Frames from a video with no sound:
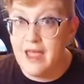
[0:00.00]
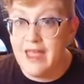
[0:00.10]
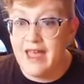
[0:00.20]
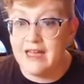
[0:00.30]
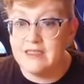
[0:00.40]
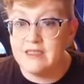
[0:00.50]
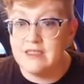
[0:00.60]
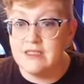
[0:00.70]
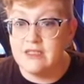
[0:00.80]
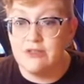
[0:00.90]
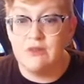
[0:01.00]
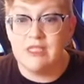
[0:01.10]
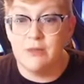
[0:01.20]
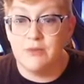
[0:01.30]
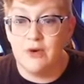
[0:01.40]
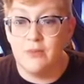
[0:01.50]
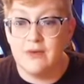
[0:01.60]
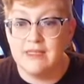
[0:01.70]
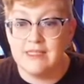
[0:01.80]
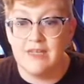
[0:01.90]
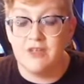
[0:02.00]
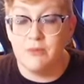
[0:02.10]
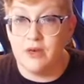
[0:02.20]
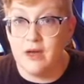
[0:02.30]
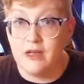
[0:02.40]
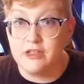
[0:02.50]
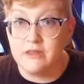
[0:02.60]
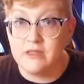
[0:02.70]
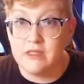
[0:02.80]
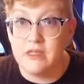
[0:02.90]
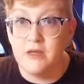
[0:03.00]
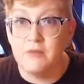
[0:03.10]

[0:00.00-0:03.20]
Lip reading: and use appropriate safety precautions.